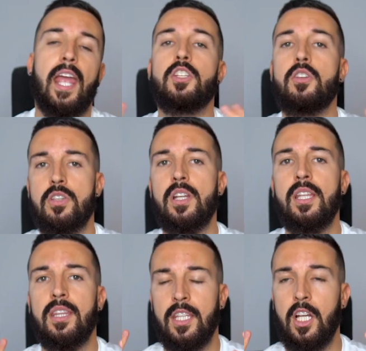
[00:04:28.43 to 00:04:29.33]
And
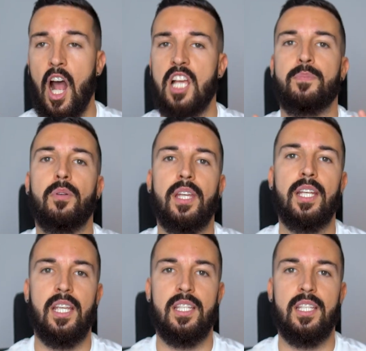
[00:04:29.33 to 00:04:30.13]
usually the cost per lead